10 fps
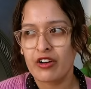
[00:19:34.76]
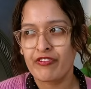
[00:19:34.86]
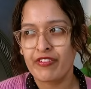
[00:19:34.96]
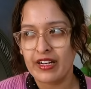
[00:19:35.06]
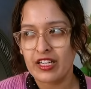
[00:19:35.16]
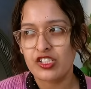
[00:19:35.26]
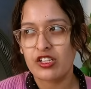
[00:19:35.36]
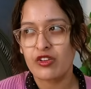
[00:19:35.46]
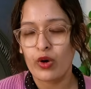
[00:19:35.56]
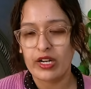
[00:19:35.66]
a
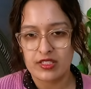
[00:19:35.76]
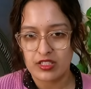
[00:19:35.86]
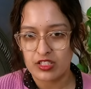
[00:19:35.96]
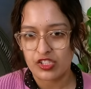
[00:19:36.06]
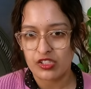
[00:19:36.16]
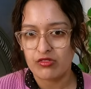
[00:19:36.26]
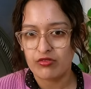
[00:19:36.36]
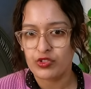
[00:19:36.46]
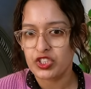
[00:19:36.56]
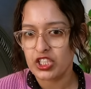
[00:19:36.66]
financially wise decision
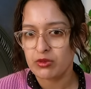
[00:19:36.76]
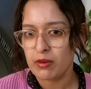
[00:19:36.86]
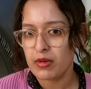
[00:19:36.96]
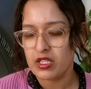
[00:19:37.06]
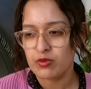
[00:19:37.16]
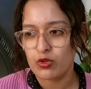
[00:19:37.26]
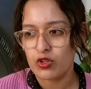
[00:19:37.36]
to change my passport,